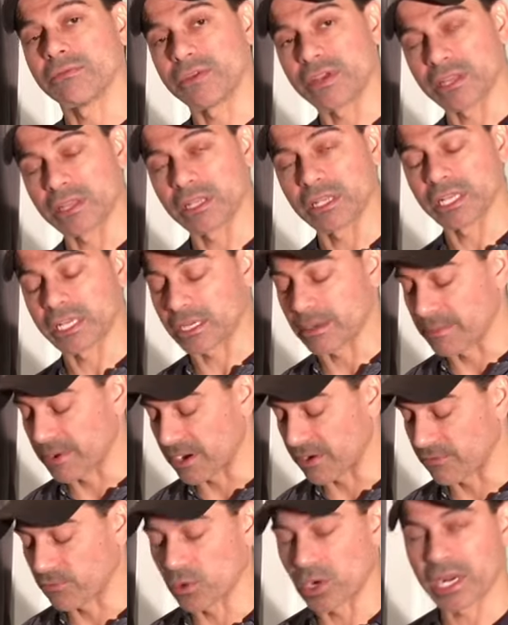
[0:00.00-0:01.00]
via the link
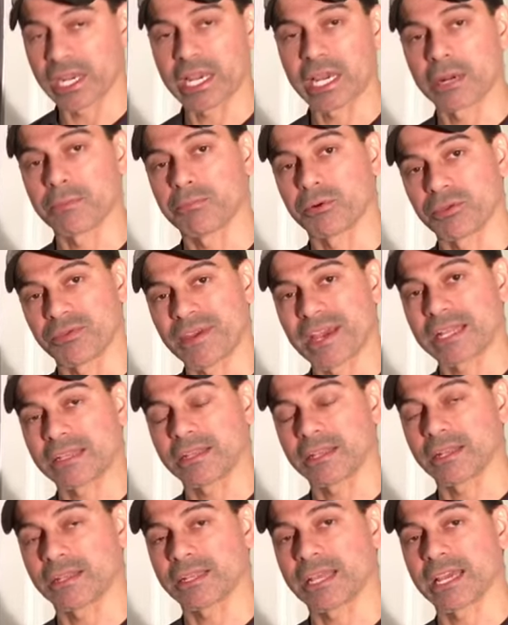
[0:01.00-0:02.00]
above where I kind of put that
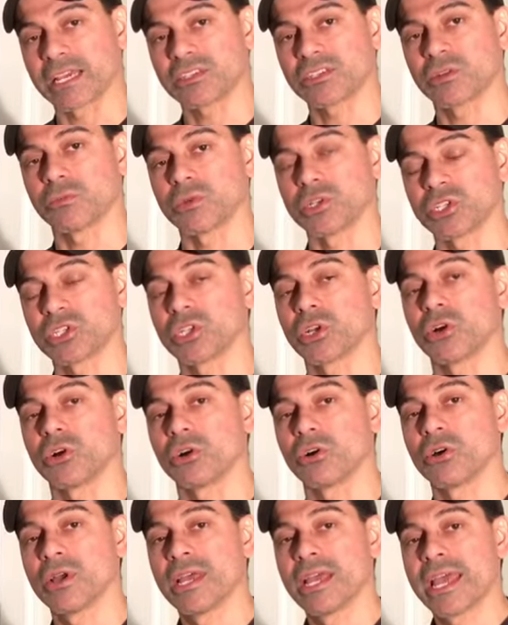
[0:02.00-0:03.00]
to the test and we saw